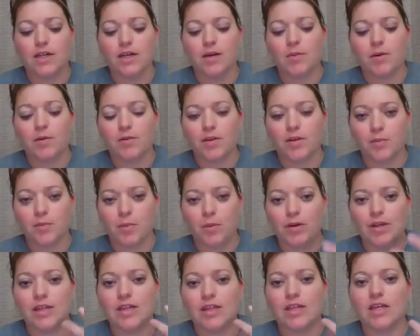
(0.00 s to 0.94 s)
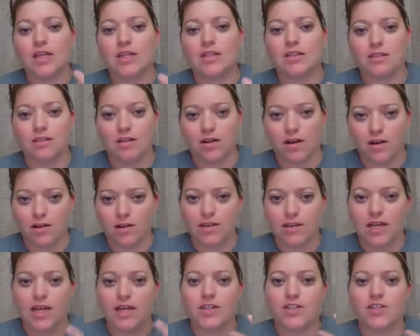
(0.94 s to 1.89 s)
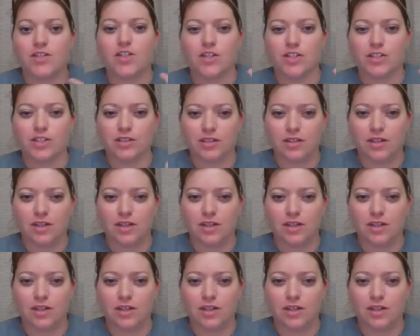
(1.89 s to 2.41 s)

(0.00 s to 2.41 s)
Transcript: But when you breathe in all that dirt